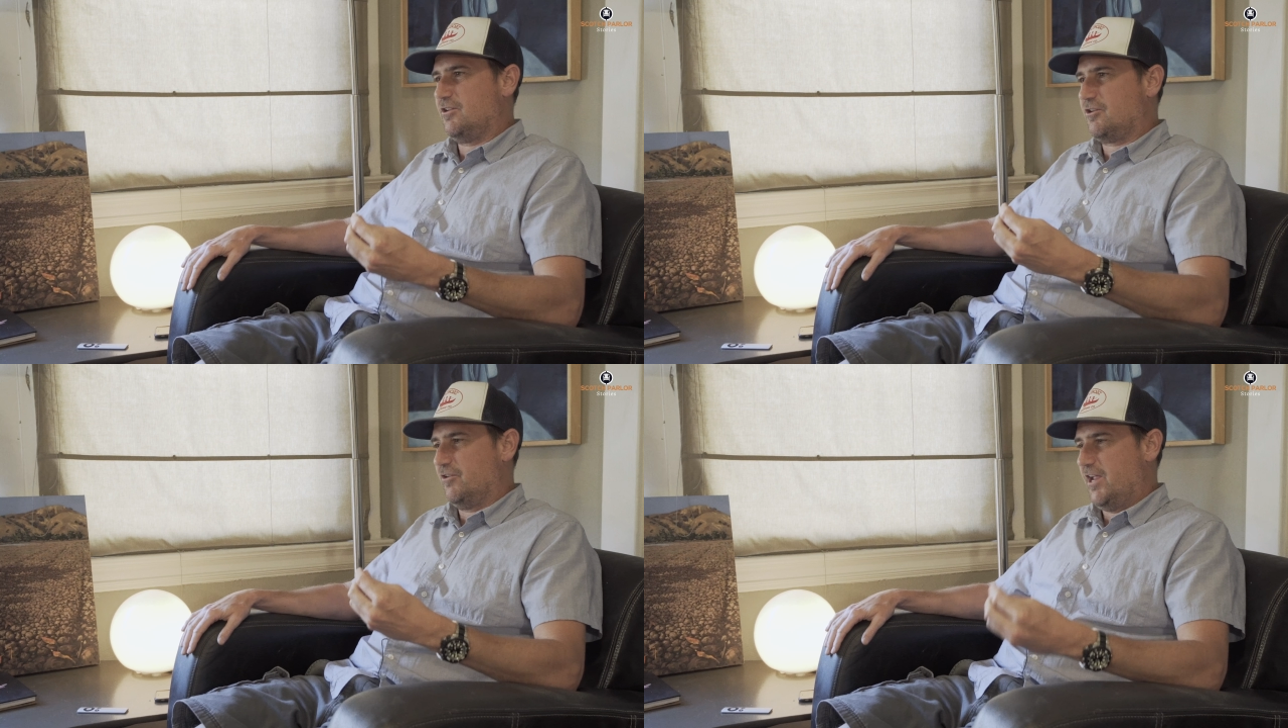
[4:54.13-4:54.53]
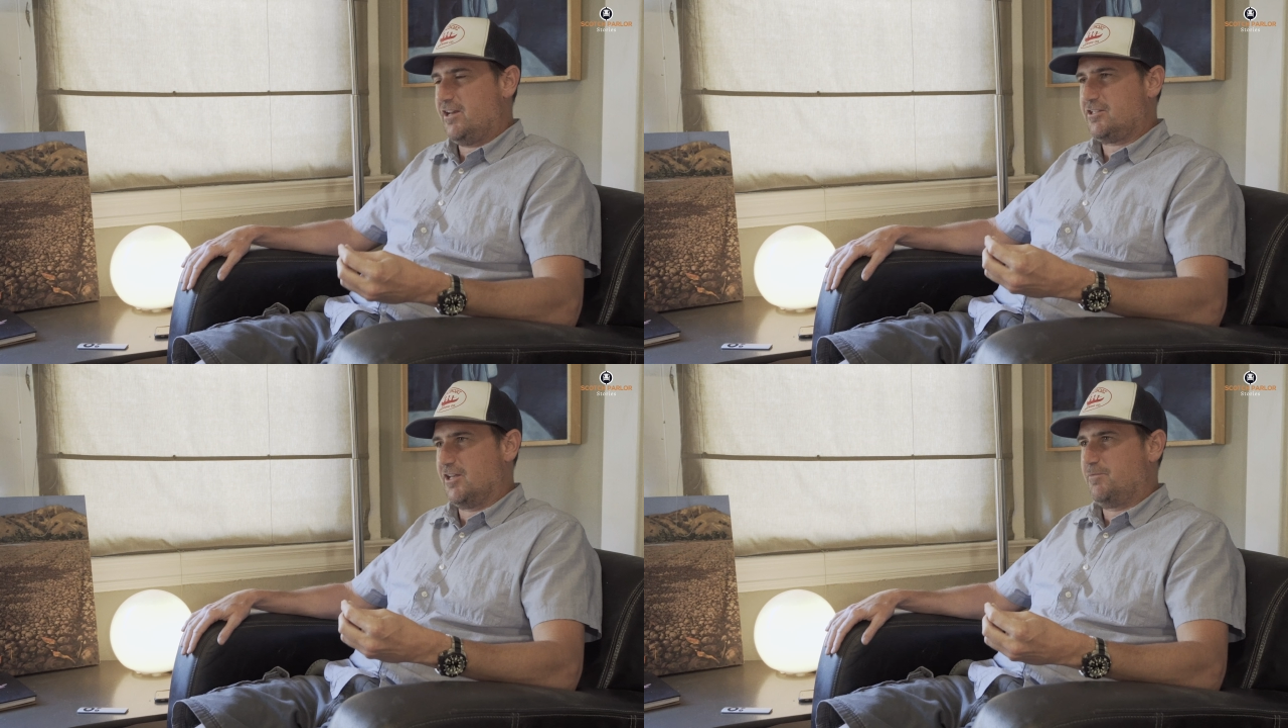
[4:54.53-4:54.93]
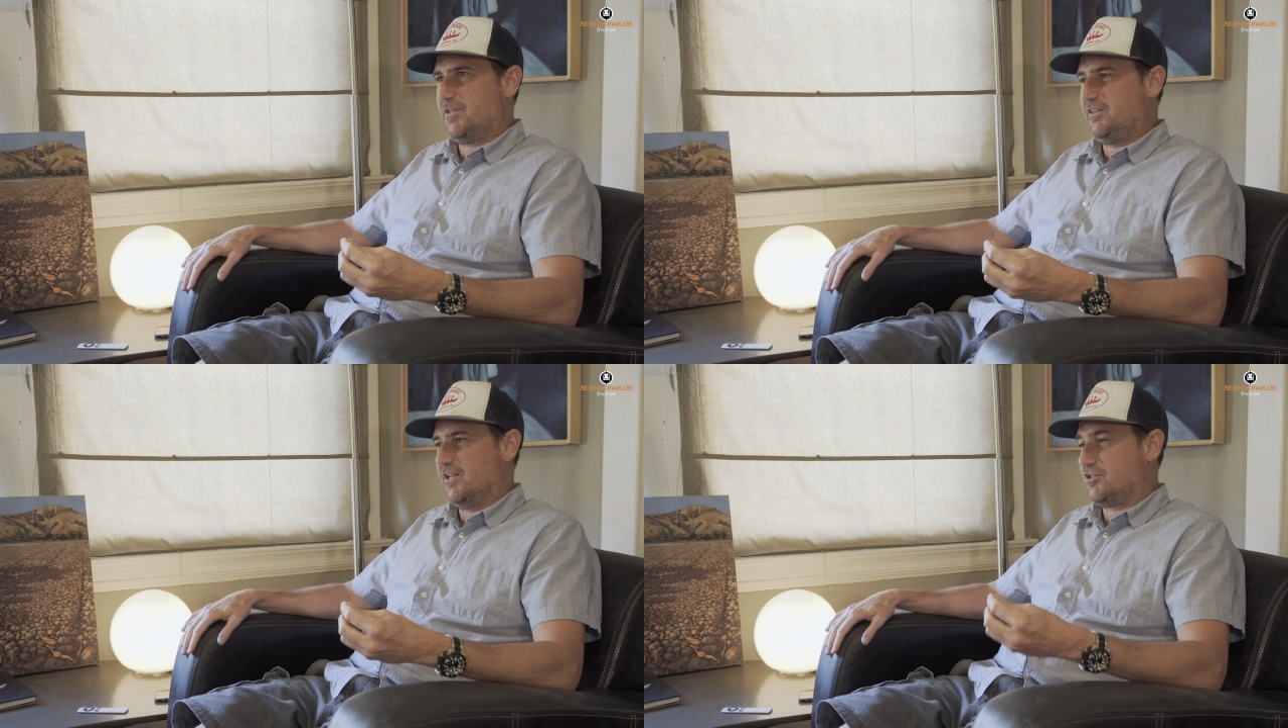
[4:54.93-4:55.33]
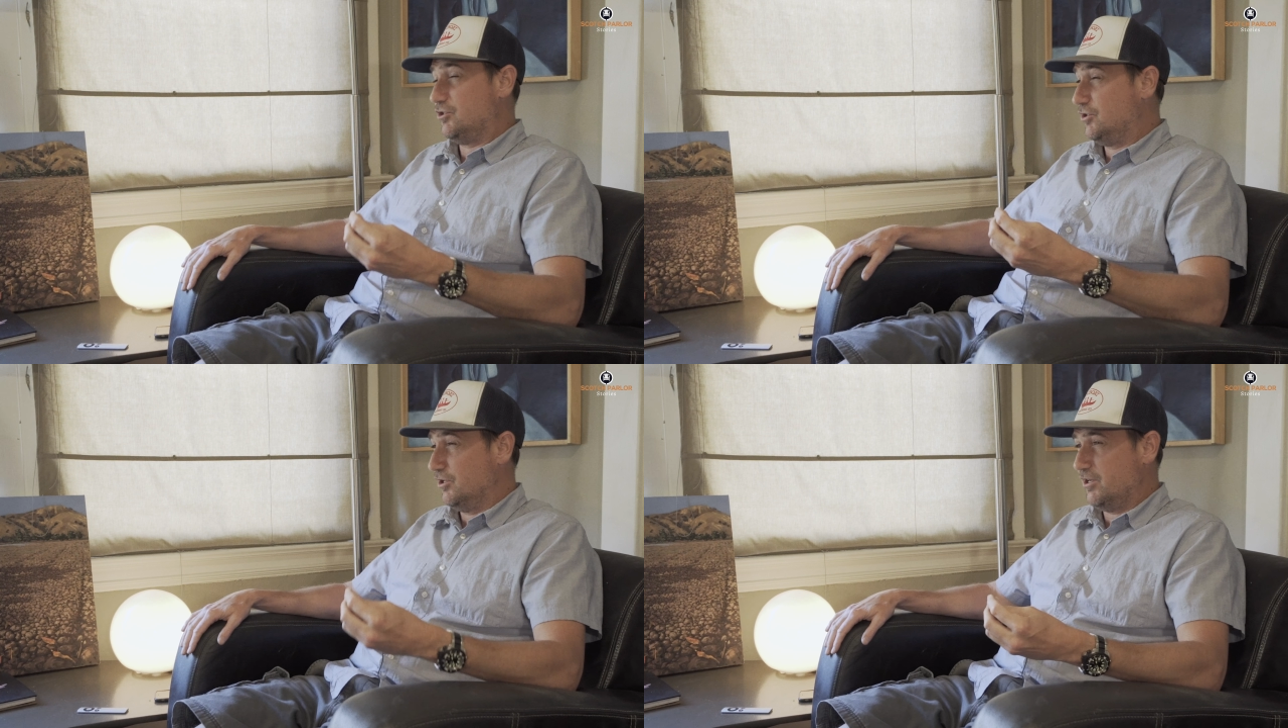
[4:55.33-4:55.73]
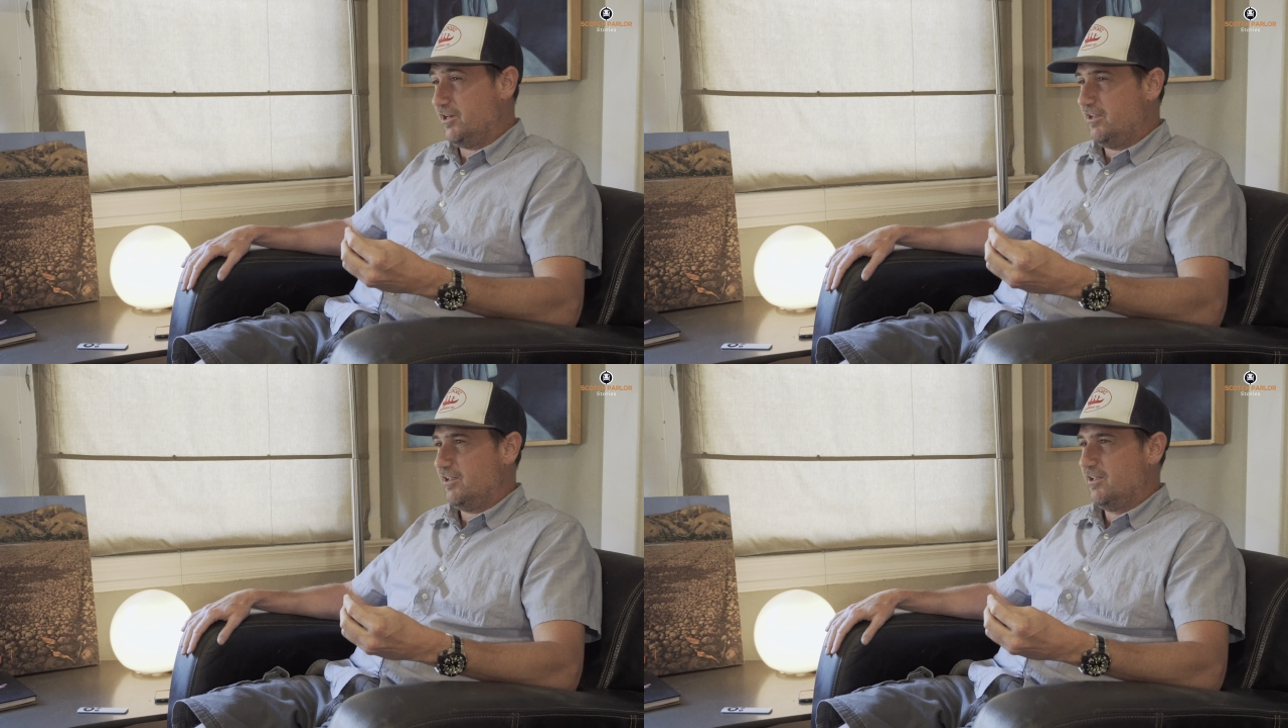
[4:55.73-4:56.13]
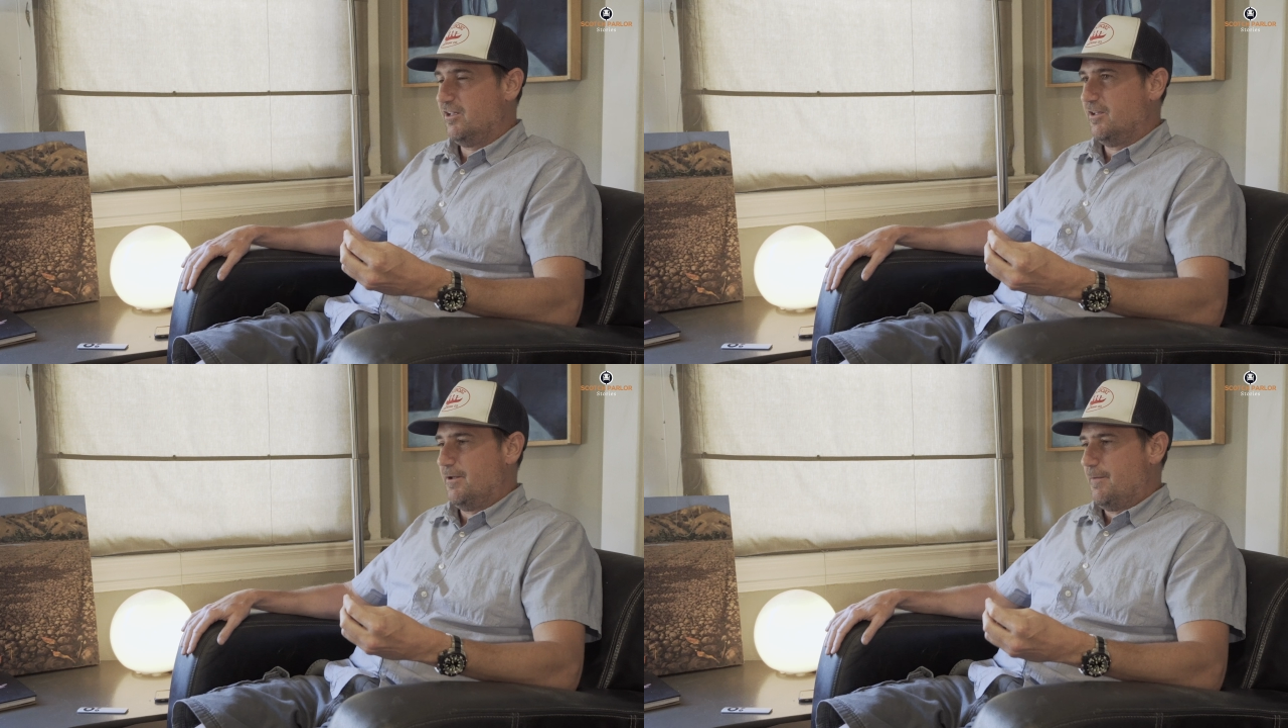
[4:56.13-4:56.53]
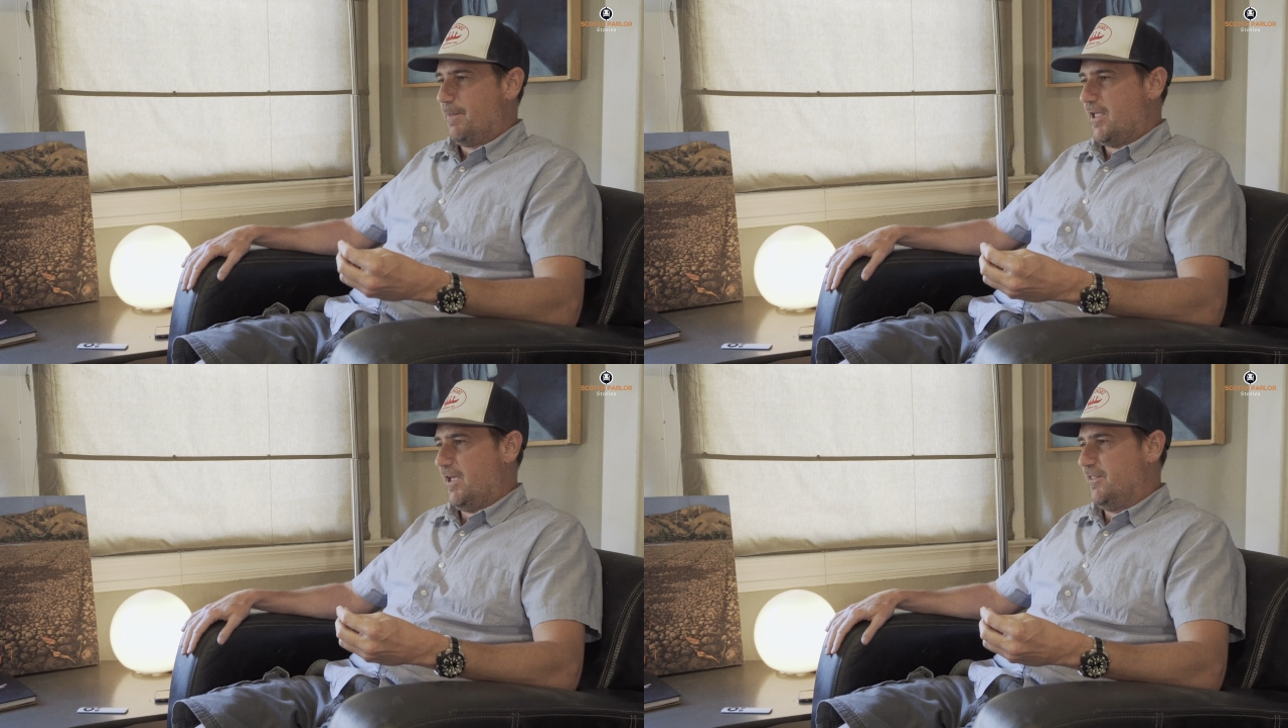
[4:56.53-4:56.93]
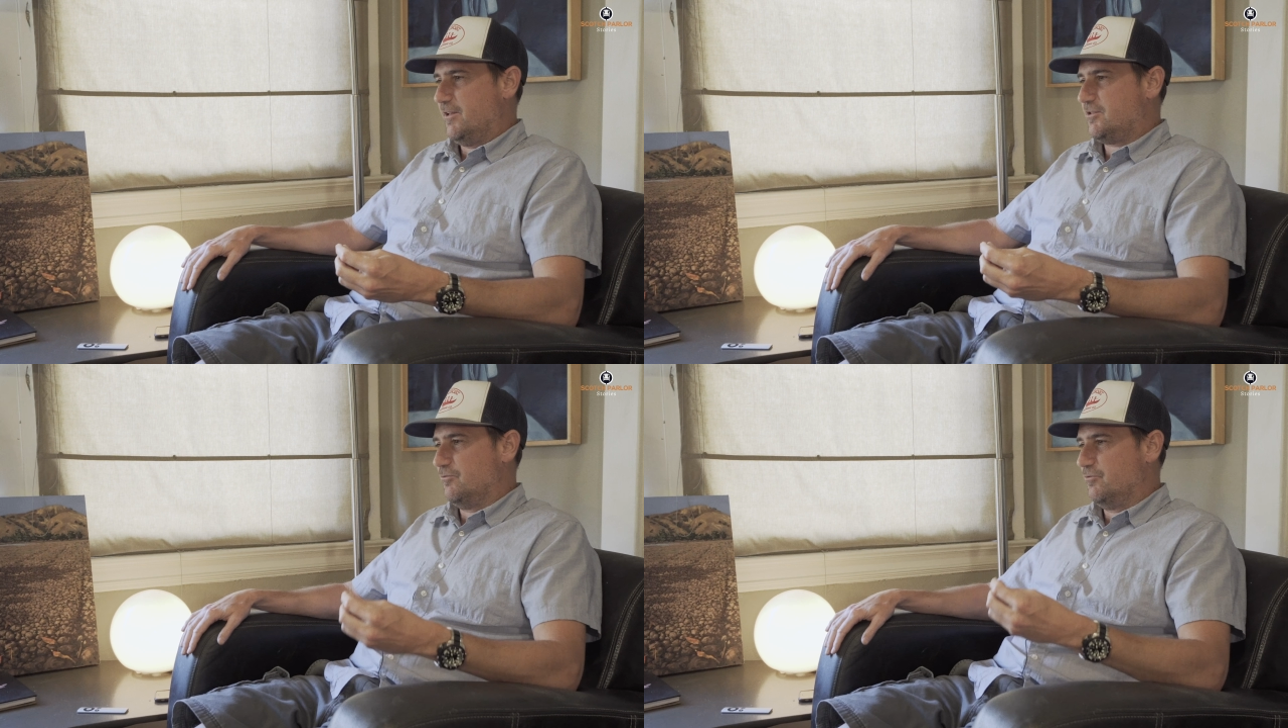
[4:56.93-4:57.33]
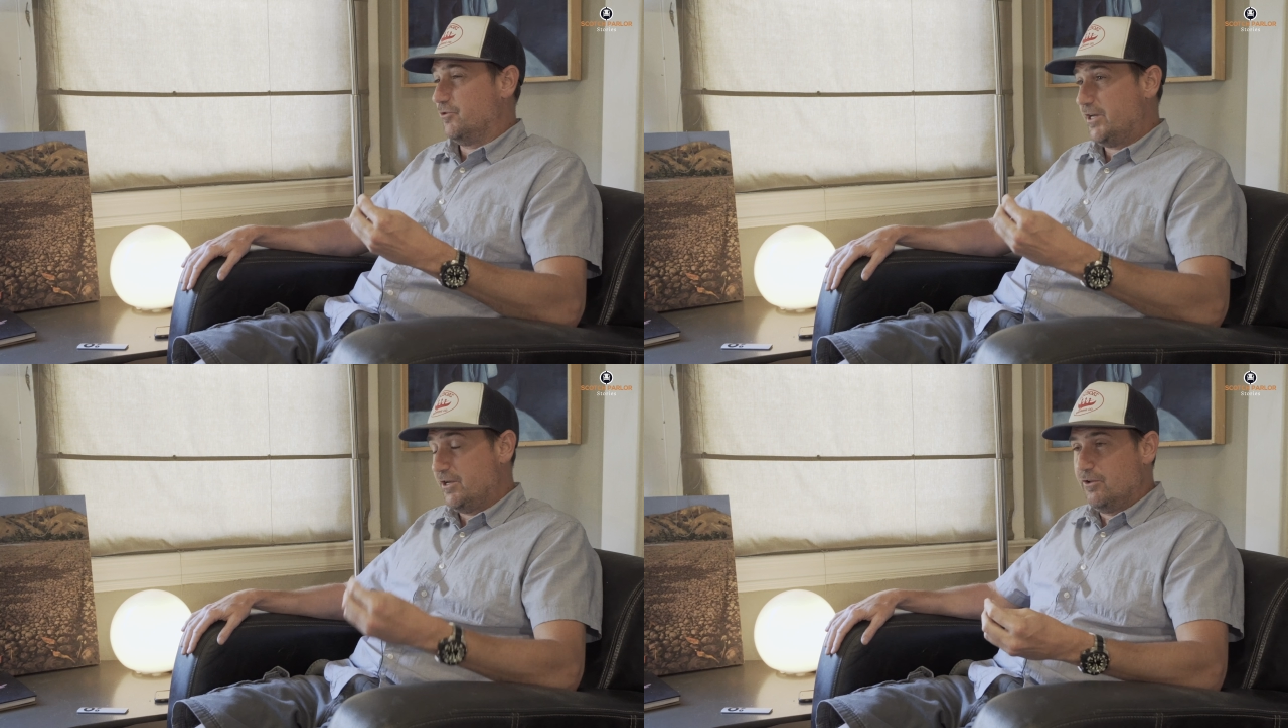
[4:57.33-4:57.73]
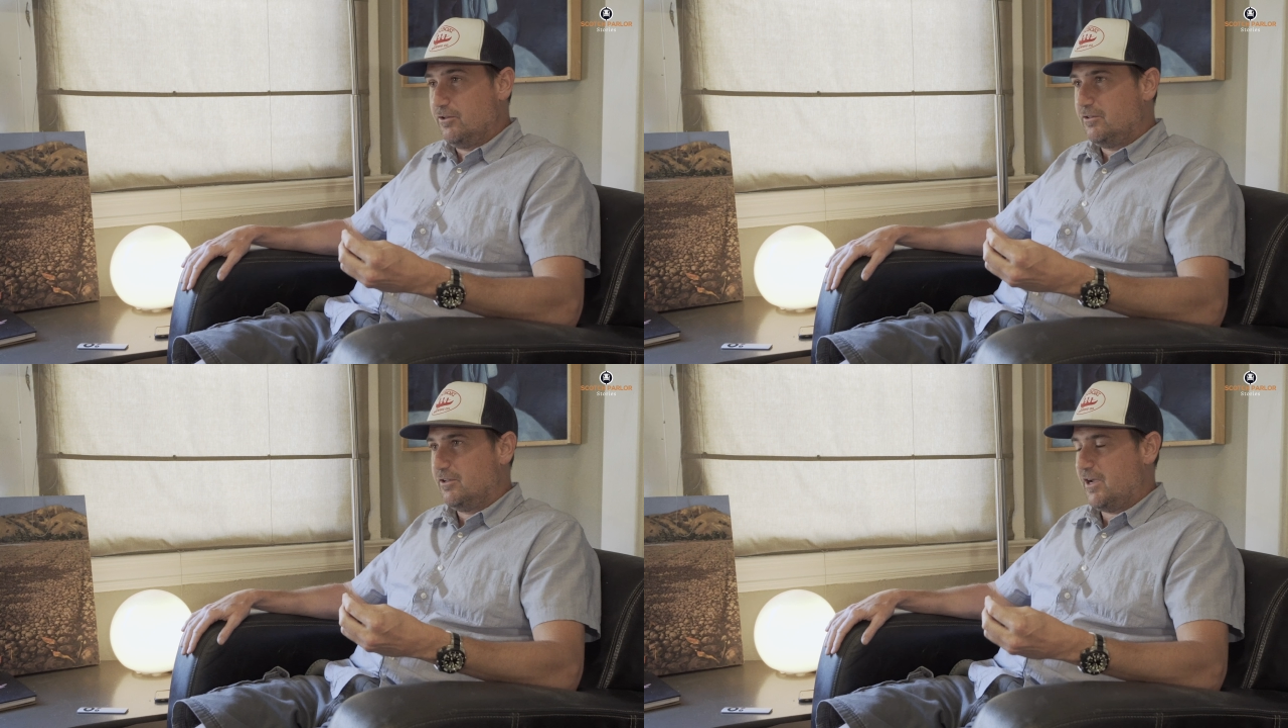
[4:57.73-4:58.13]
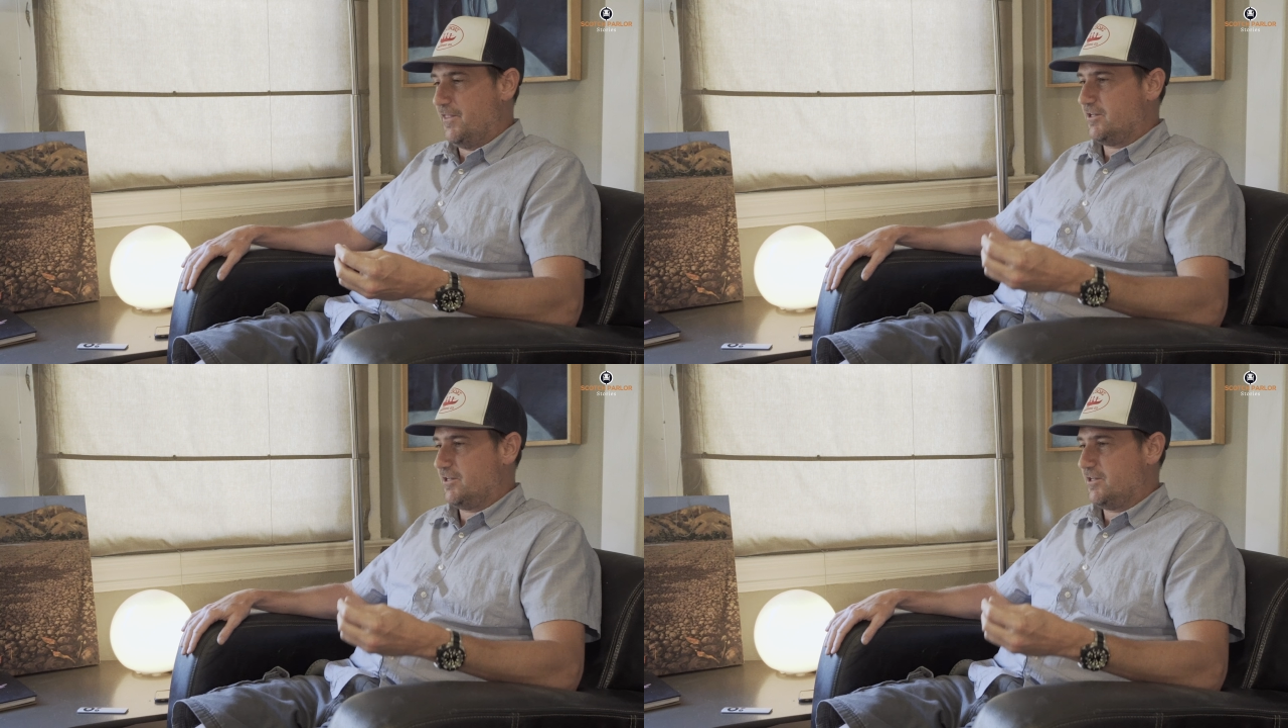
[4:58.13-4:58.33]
to create something that's good and that's real and